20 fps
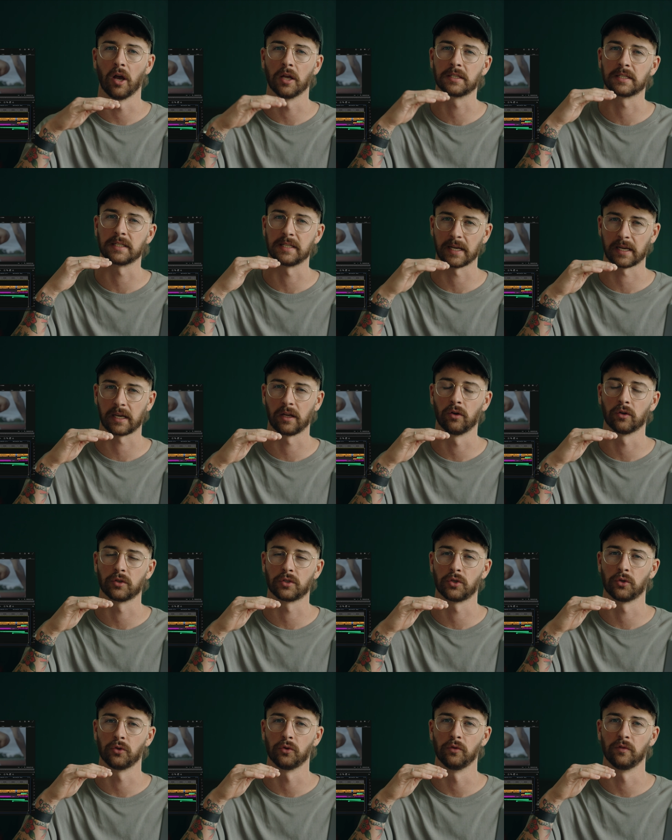a second or
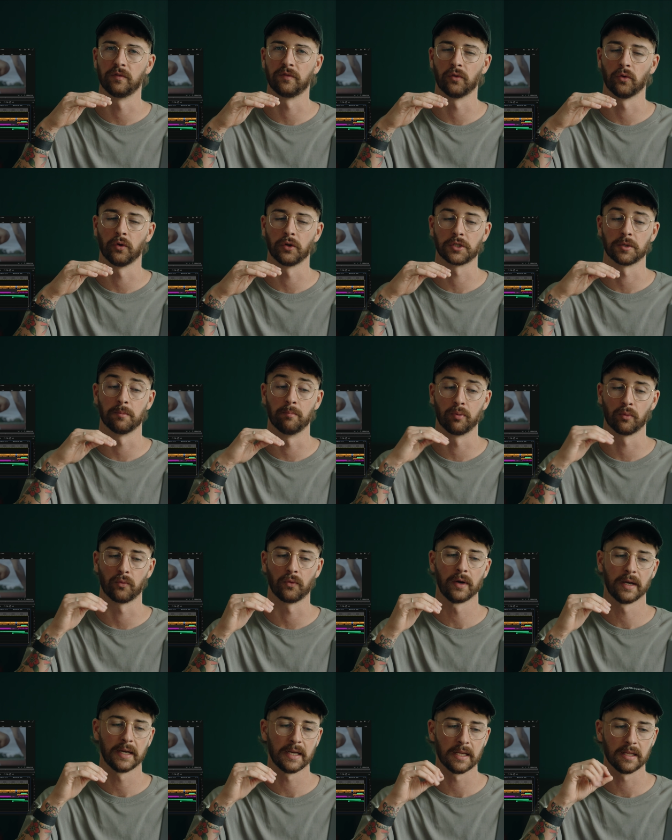two for it to
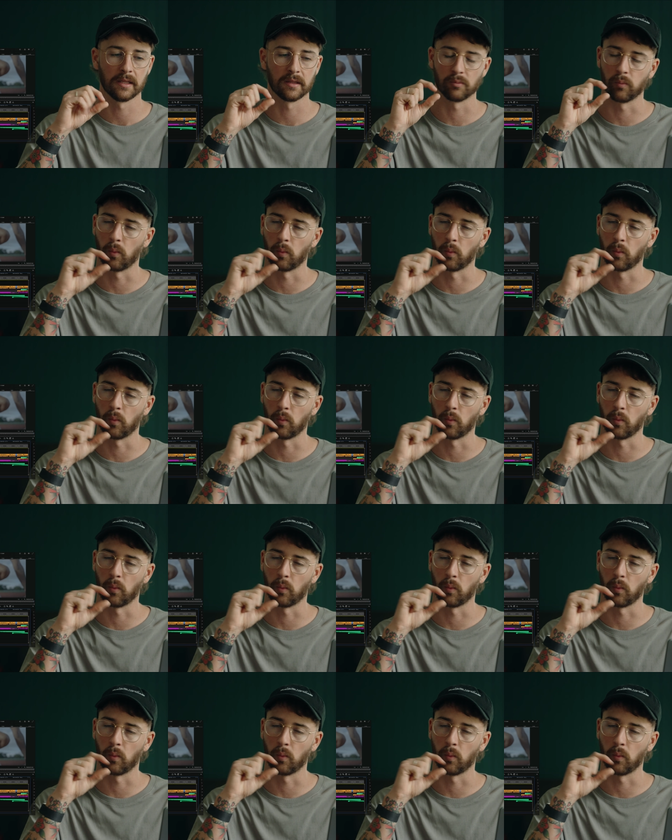breathe